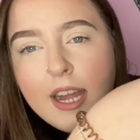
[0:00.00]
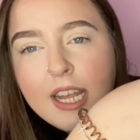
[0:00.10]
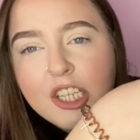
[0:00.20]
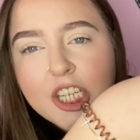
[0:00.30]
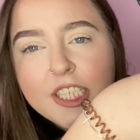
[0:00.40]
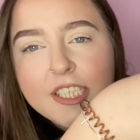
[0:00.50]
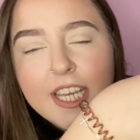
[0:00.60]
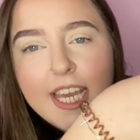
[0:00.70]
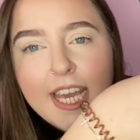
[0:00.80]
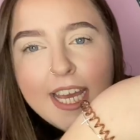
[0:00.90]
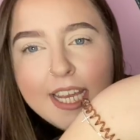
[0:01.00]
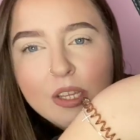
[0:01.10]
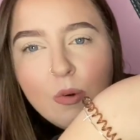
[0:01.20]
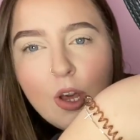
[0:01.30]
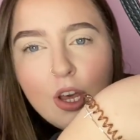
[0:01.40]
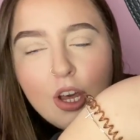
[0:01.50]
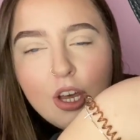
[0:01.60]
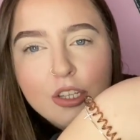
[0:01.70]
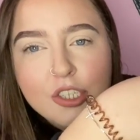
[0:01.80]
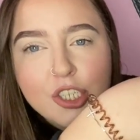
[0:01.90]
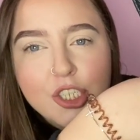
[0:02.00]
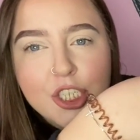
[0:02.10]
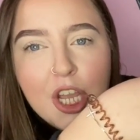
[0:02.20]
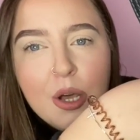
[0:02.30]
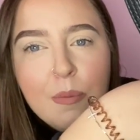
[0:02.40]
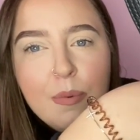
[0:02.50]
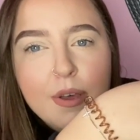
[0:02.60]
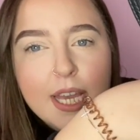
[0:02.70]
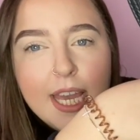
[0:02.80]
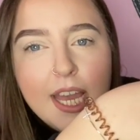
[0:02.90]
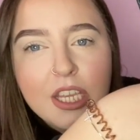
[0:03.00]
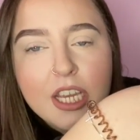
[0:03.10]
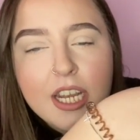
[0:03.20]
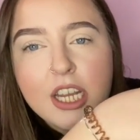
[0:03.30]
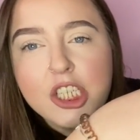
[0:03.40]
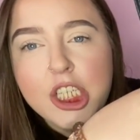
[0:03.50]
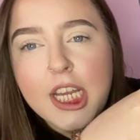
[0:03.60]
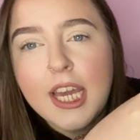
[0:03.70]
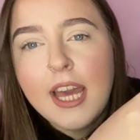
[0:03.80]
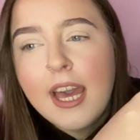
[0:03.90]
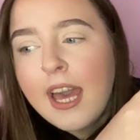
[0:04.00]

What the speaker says: as you can see here, it's quite hard to show, but here you can actually